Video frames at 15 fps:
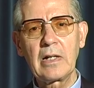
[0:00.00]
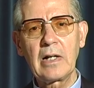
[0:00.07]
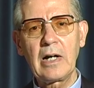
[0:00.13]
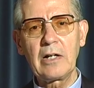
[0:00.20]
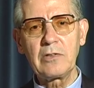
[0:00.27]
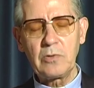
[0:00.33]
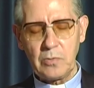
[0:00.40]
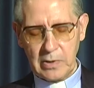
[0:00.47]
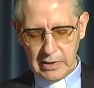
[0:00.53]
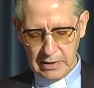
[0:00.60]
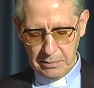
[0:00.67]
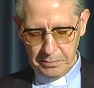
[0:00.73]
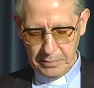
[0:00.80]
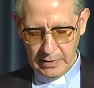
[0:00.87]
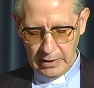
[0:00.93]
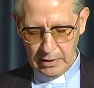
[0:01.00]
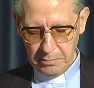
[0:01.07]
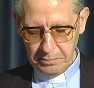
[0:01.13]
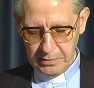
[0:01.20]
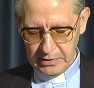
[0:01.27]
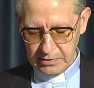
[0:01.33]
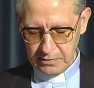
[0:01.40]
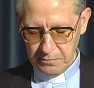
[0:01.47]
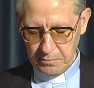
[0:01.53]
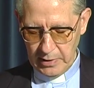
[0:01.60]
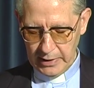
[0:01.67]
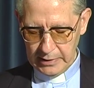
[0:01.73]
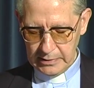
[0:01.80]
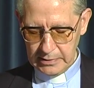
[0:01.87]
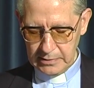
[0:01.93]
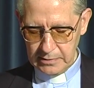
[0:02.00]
How do we keep our peace of mind?